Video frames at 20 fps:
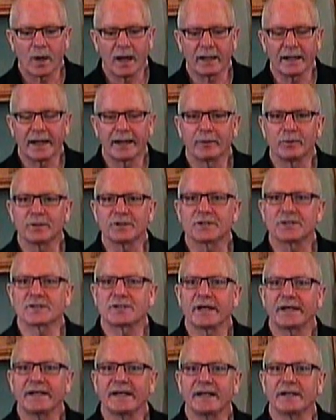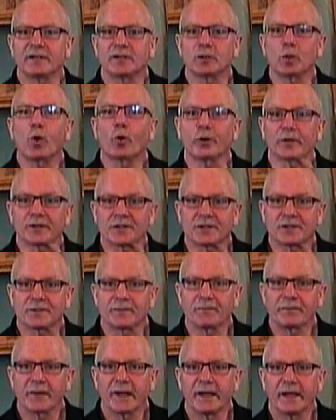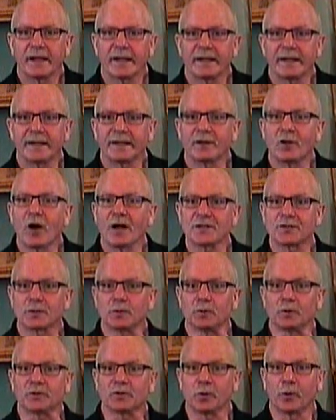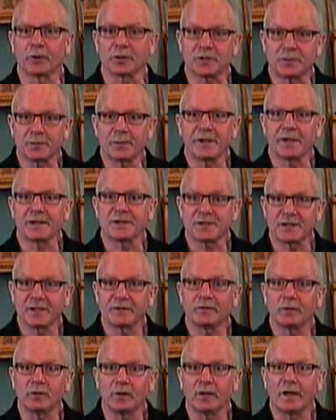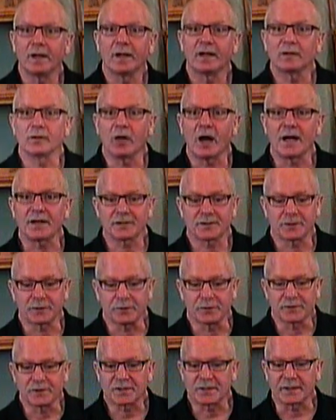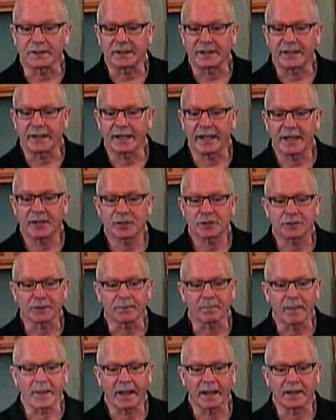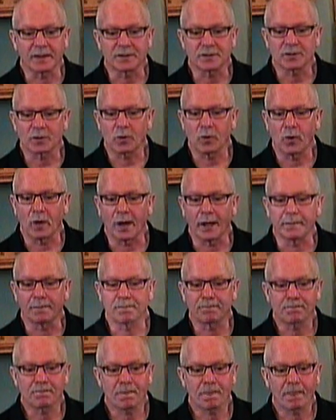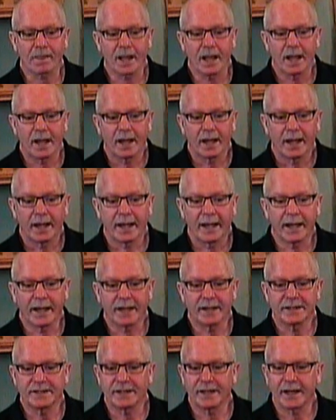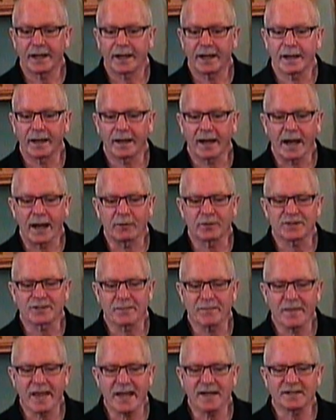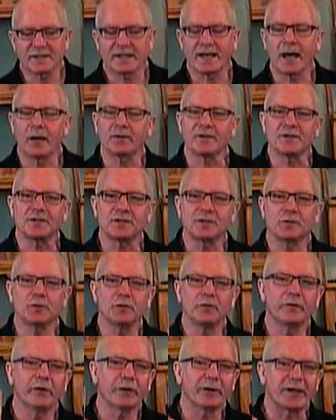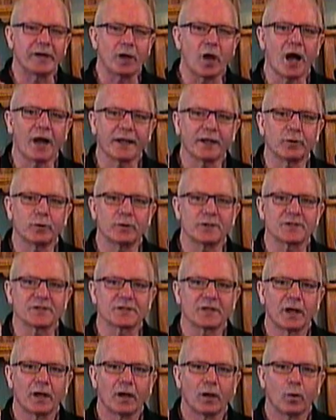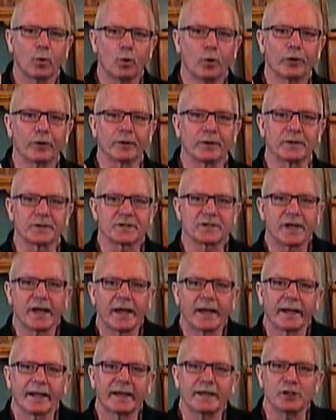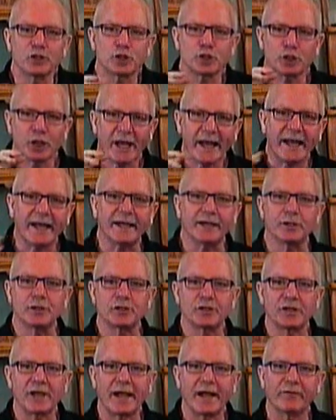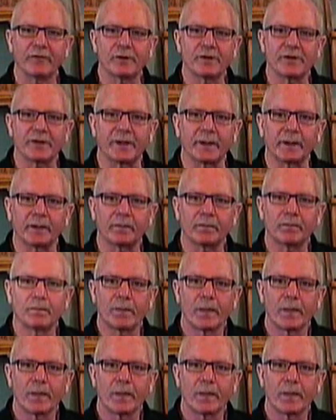while I was studying torts in law school, torts being civil lawsuits and litigation and so on. And I was amazed at how these two very innocuous words can change everything